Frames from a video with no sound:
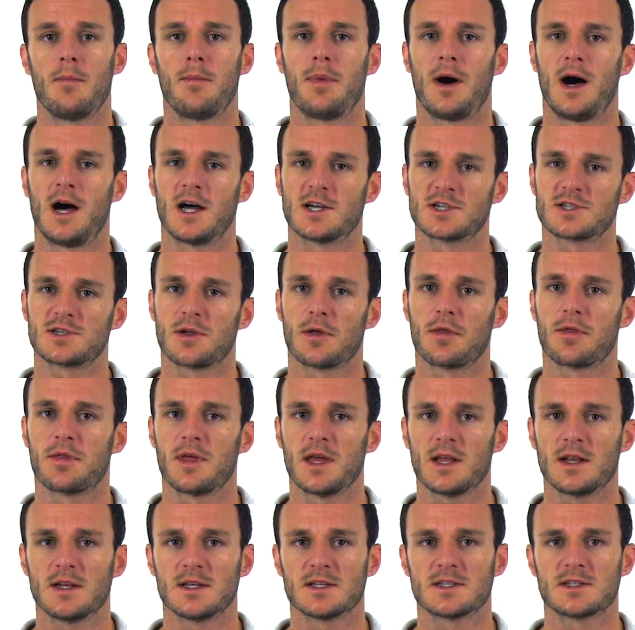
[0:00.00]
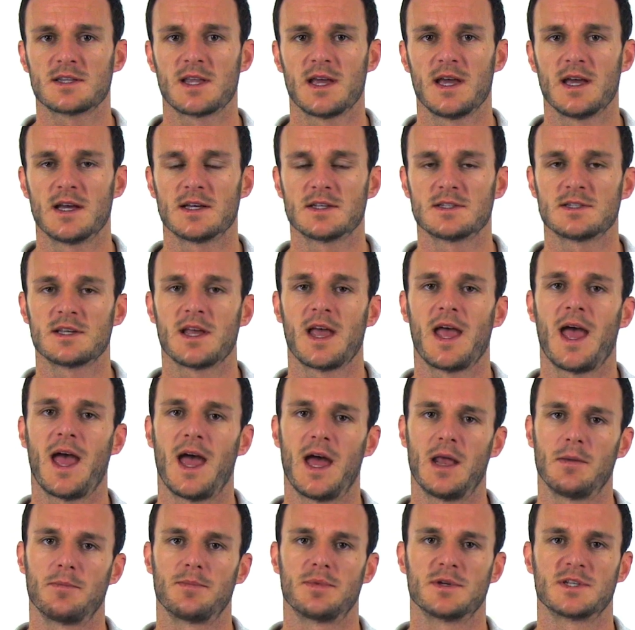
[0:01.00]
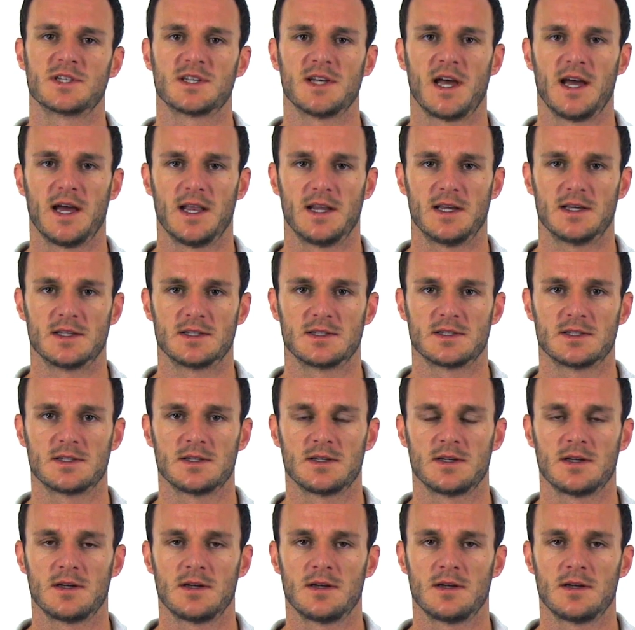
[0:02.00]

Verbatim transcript: partial thickness tears and bursitis.